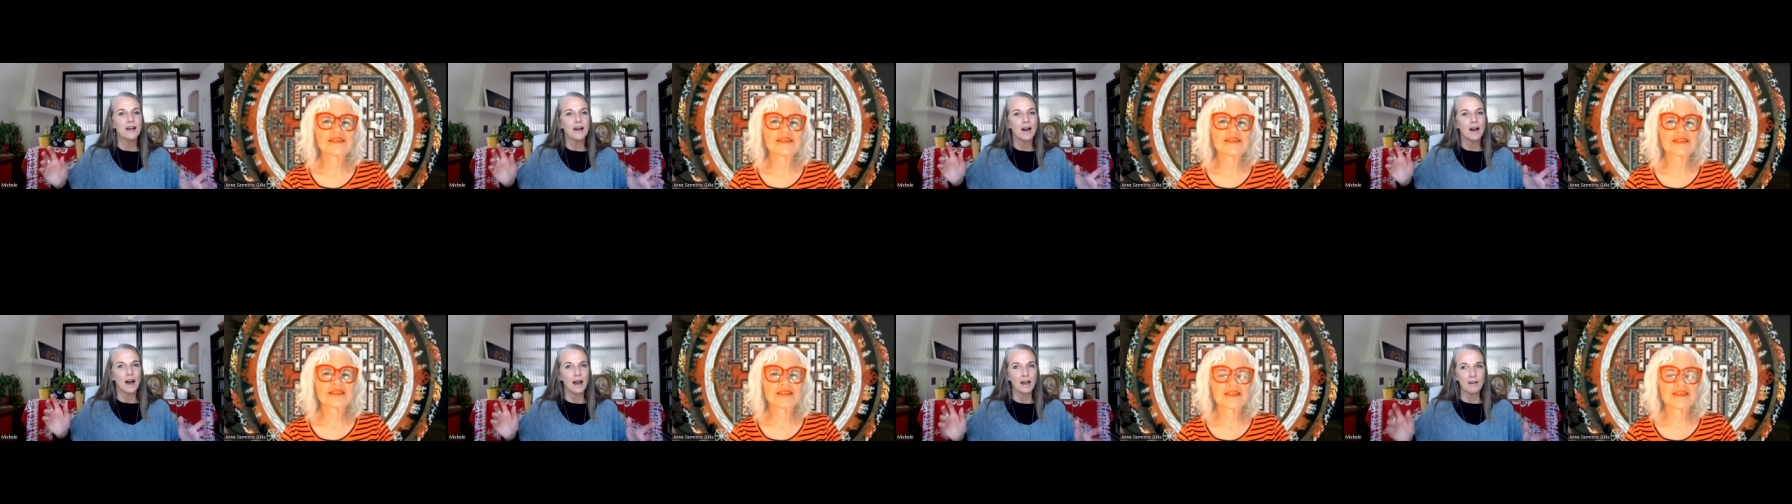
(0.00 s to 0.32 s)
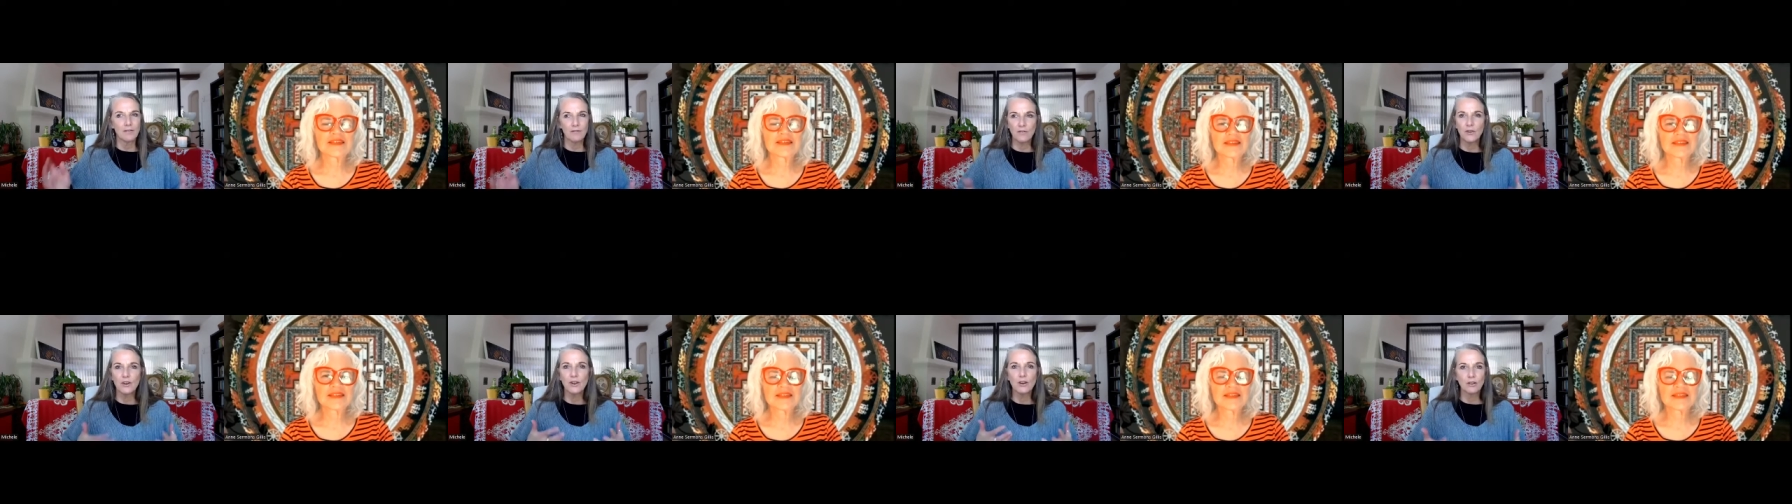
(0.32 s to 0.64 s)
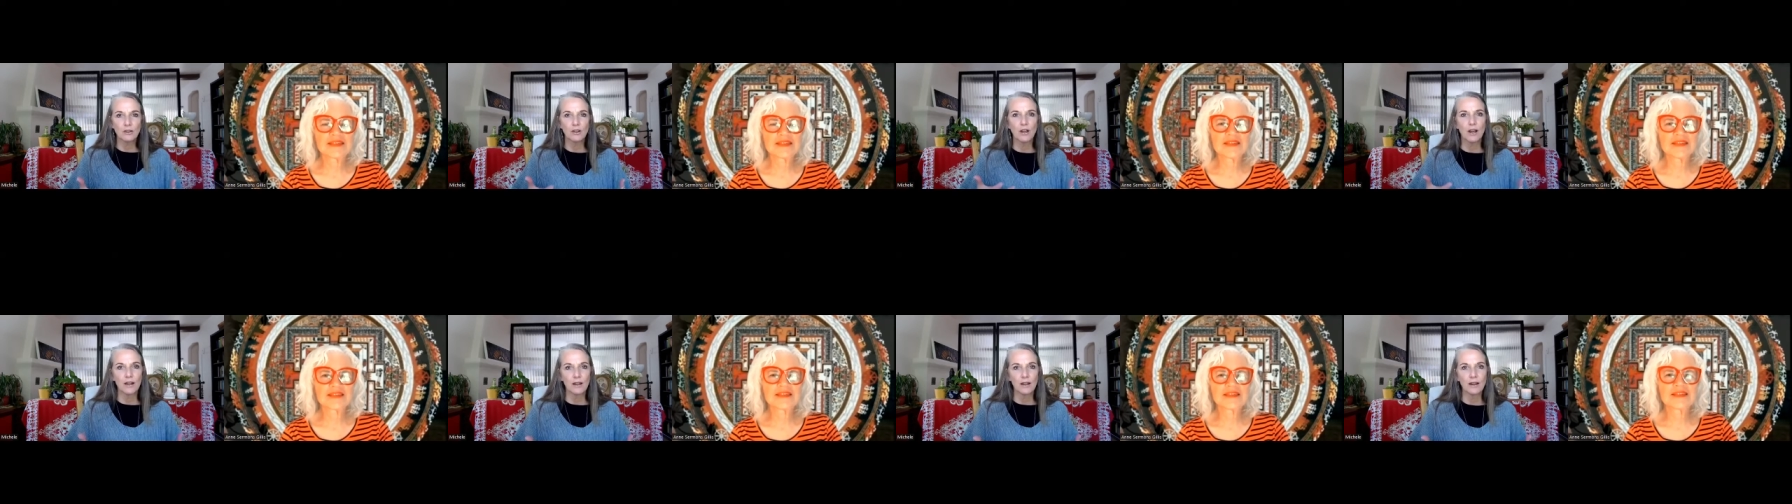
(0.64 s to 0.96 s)
I feel
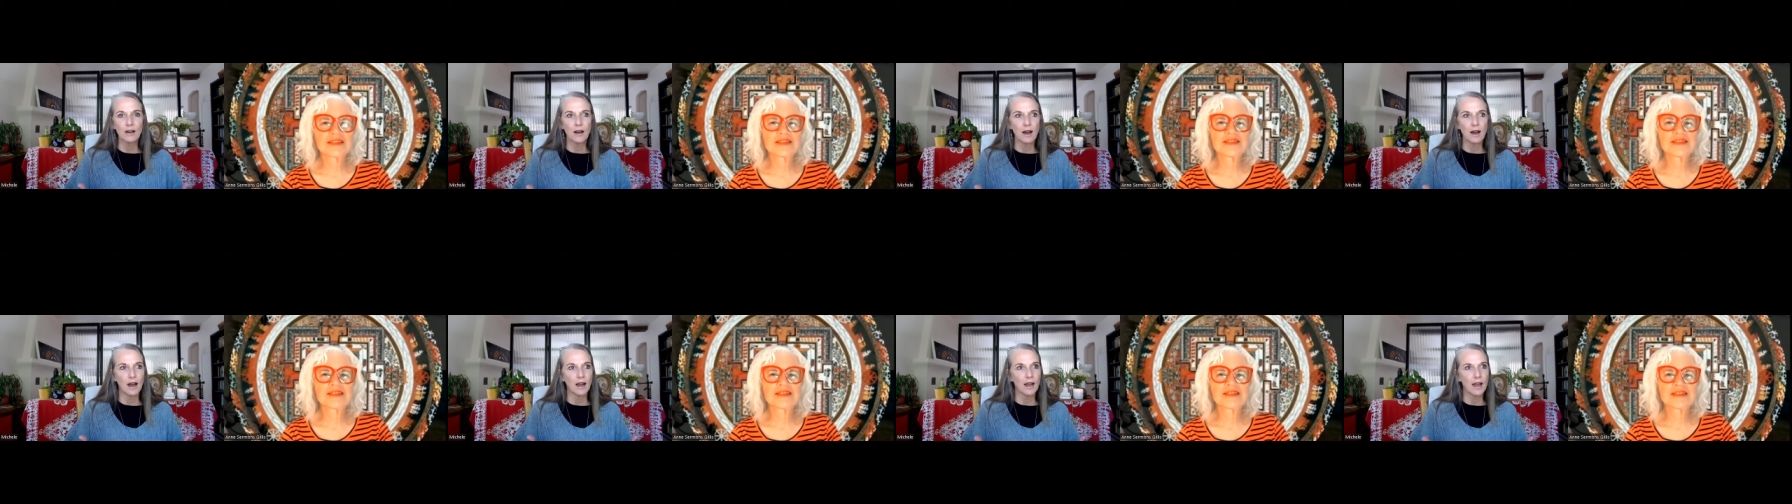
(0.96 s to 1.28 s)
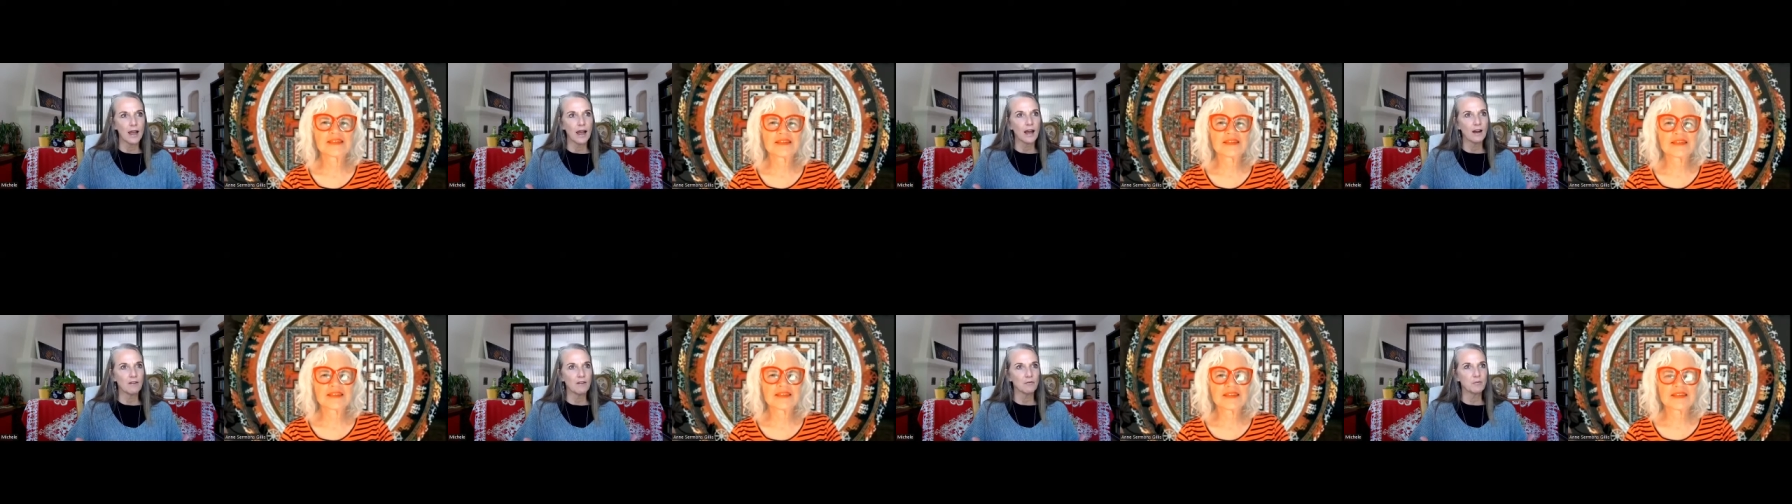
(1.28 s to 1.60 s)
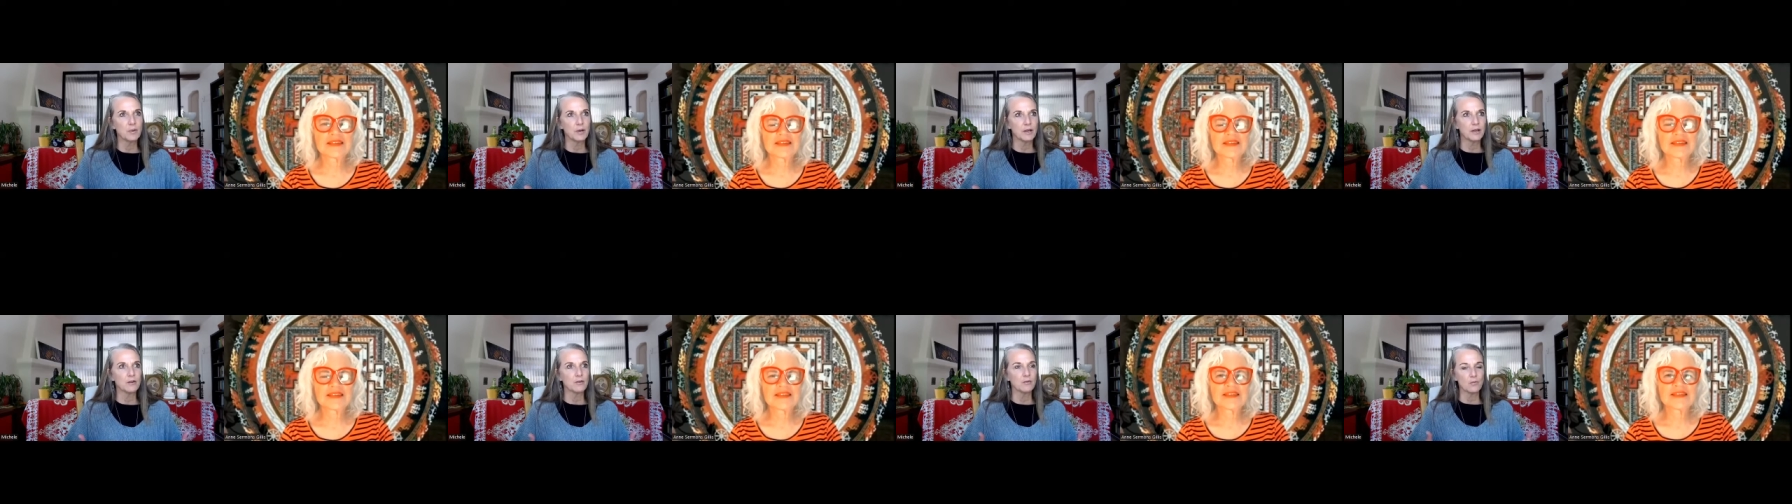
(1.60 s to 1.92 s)
like I have
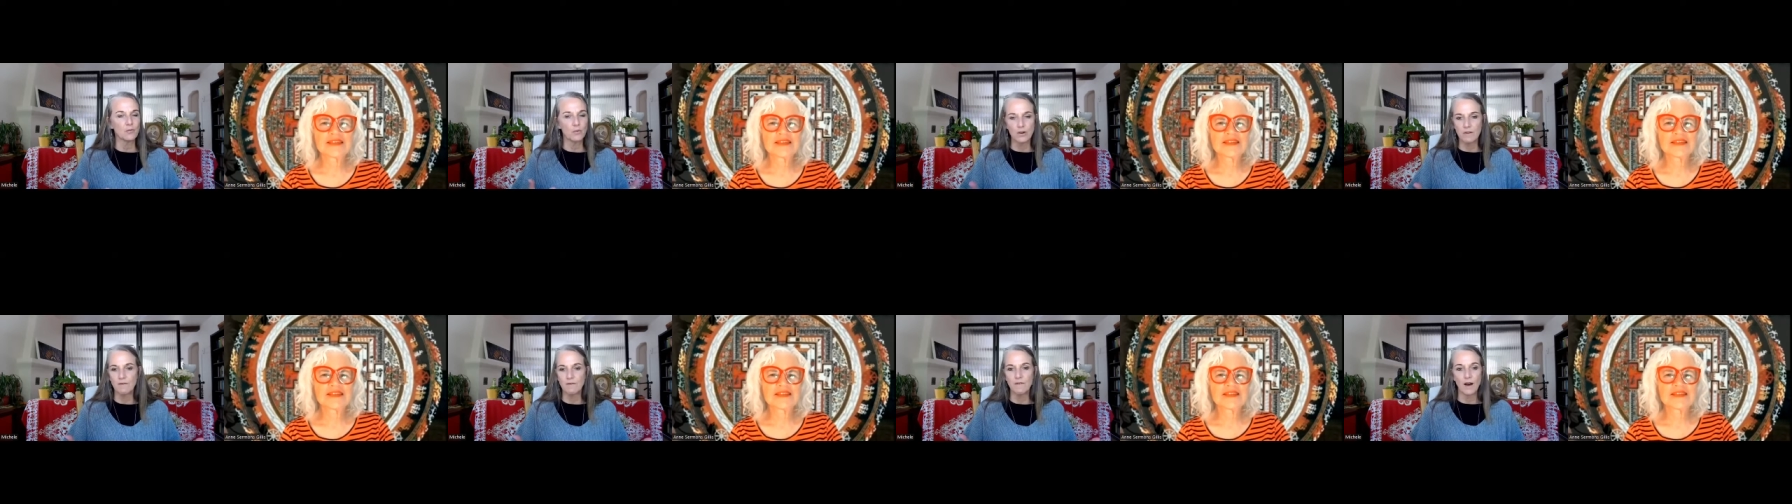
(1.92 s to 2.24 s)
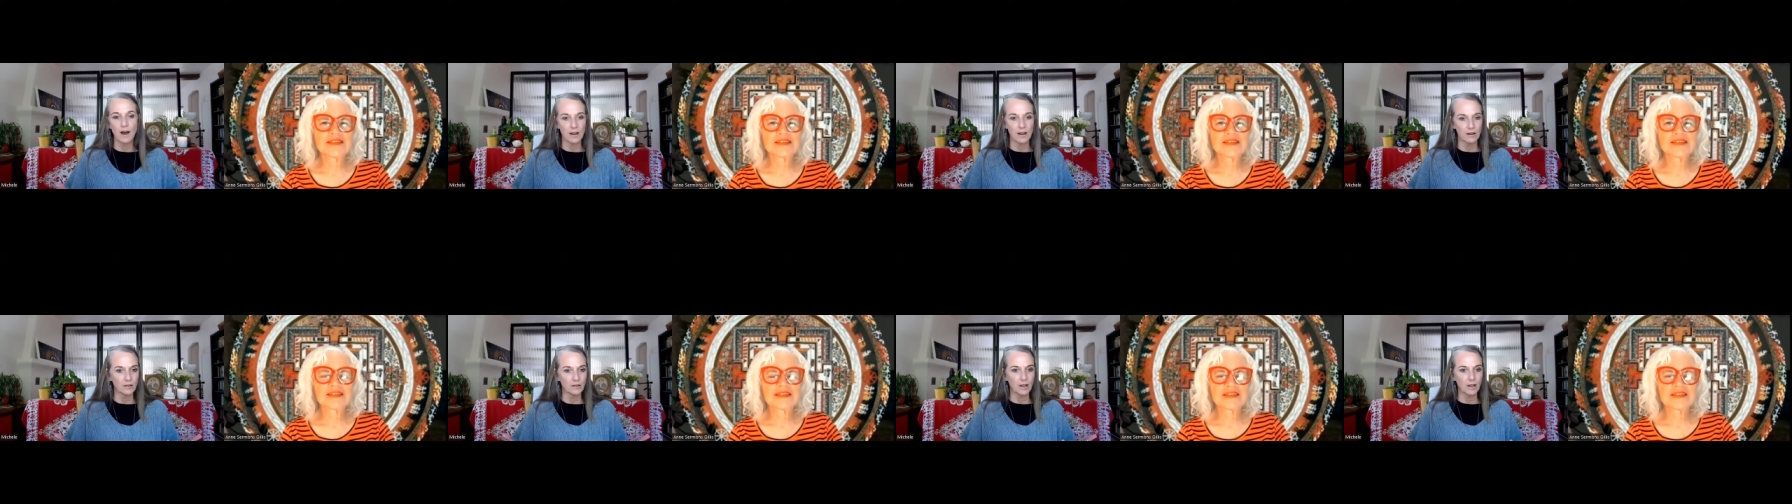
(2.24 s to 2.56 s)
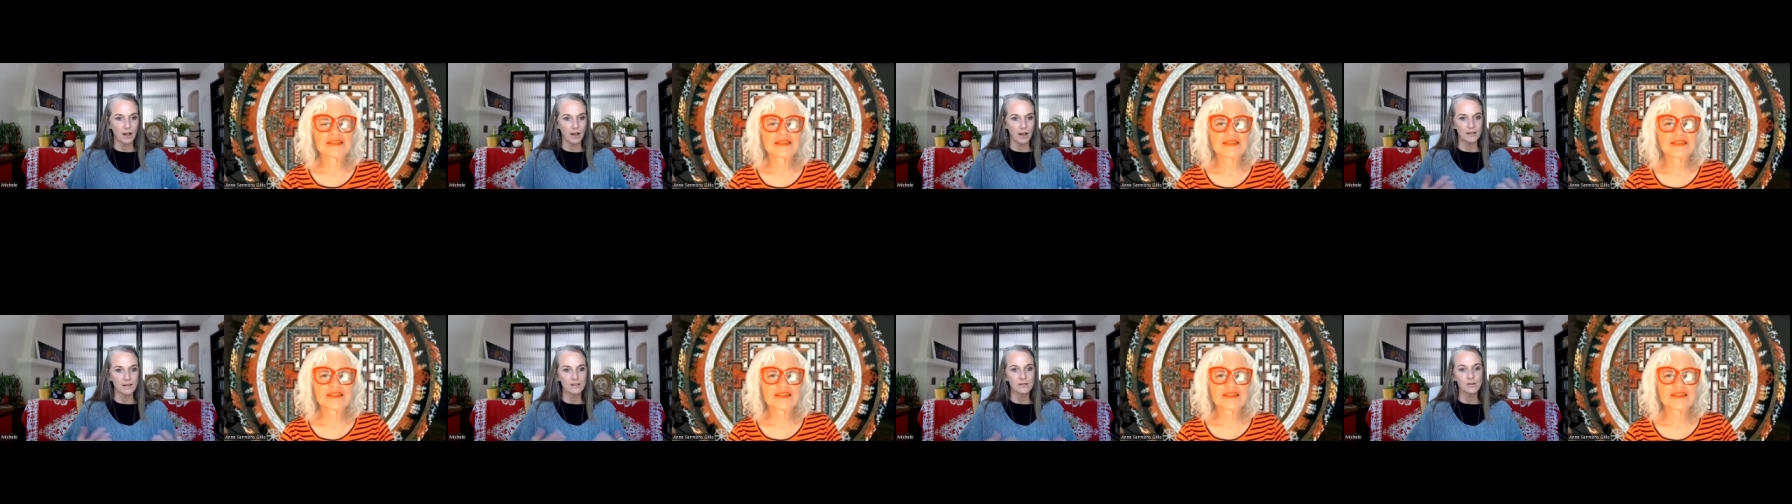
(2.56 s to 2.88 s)
been
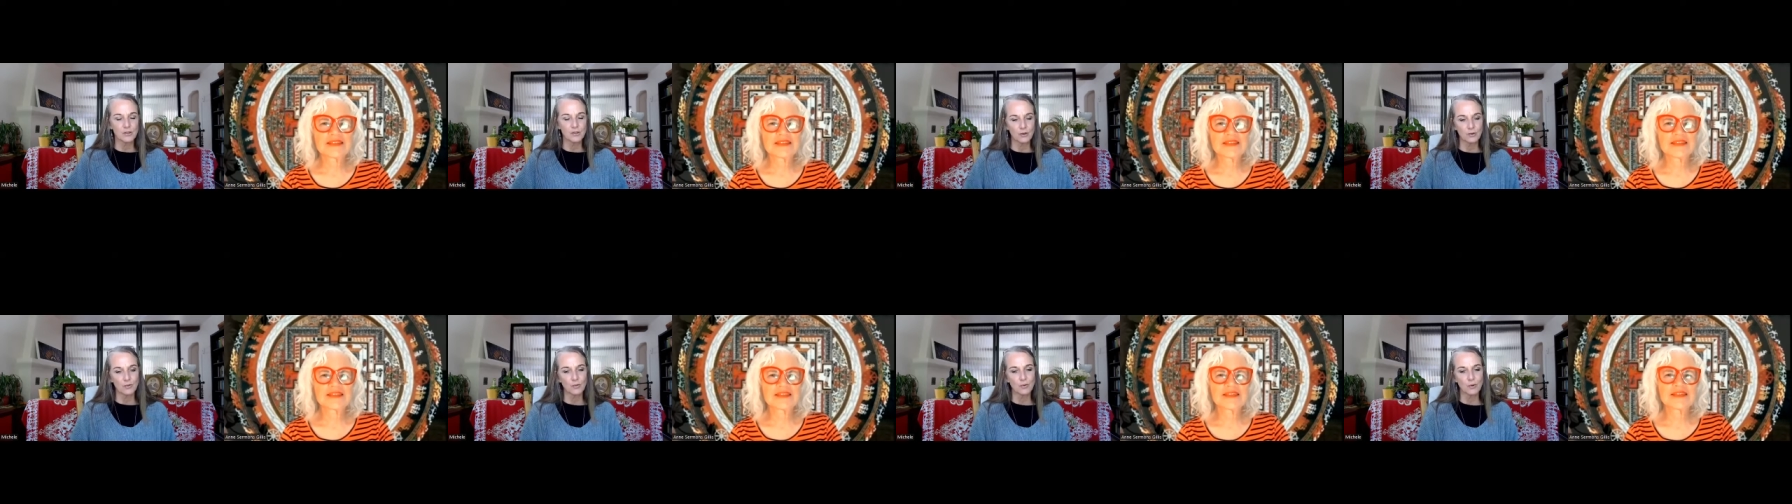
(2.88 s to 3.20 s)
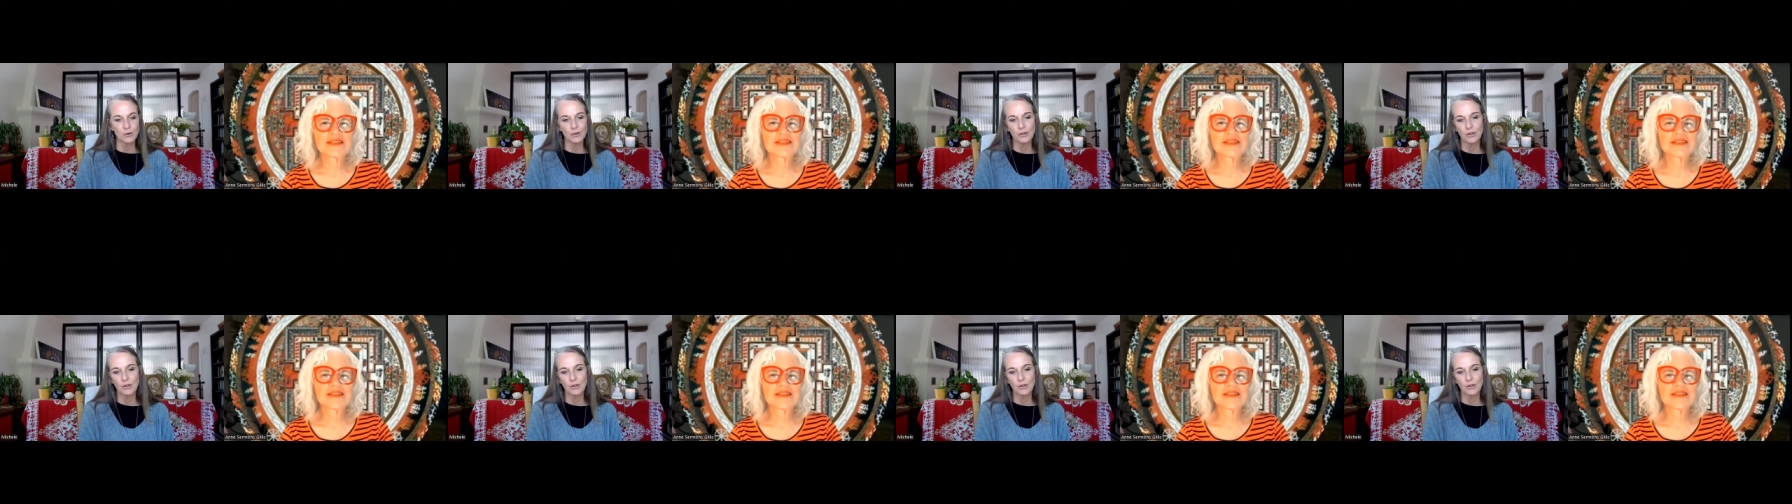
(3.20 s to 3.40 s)
revitalized, or